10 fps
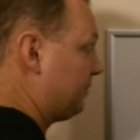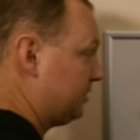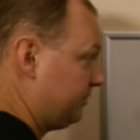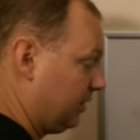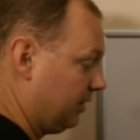
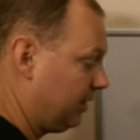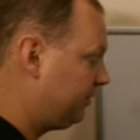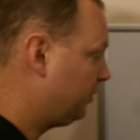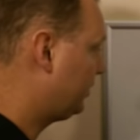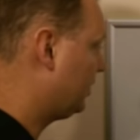atmosphere,
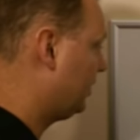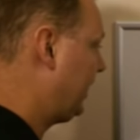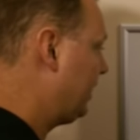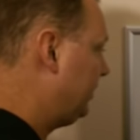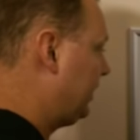whatever you want to call
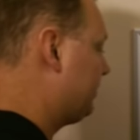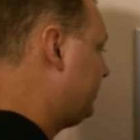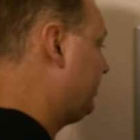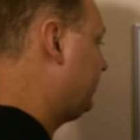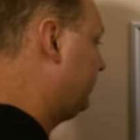it, ambient,
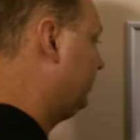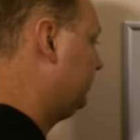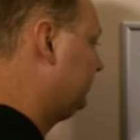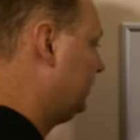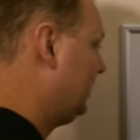atmosphere,
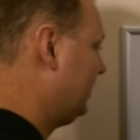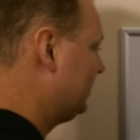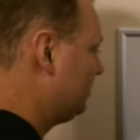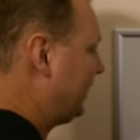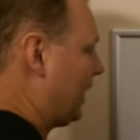absolute.
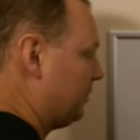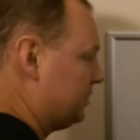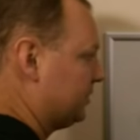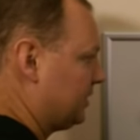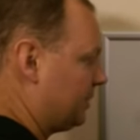It's like
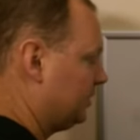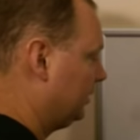atmosphere, it's not